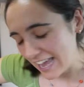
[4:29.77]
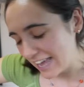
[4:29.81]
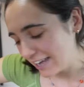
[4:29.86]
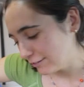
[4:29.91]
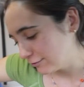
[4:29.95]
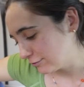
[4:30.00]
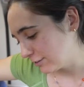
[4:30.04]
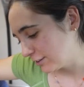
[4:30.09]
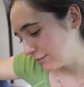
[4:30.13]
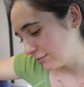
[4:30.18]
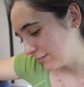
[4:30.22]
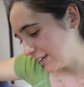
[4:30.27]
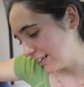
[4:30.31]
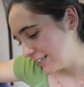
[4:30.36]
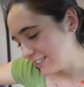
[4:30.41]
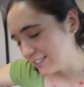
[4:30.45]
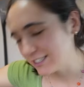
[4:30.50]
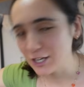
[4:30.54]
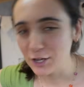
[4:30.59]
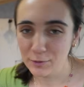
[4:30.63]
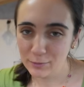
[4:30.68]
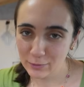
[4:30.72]
Egg fried
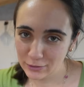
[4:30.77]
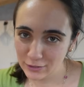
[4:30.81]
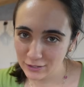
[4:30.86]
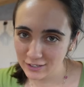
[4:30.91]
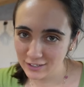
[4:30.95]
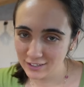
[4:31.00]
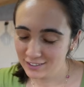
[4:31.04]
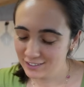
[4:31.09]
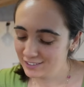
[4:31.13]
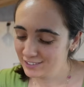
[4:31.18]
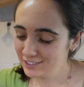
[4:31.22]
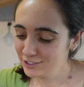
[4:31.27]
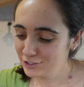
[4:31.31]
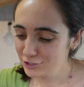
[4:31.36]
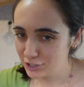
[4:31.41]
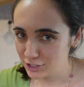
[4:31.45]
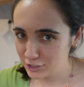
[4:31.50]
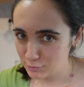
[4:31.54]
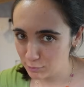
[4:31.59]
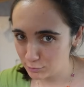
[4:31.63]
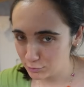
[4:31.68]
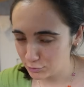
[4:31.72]
rice with
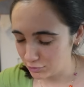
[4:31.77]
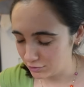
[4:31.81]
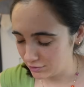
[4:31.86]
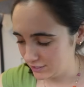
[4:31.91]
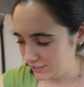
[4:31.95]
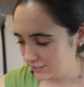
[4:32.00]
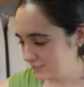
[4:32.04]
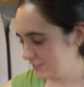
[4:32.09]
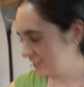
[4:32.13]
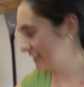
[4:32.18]
Shane's mum's curry.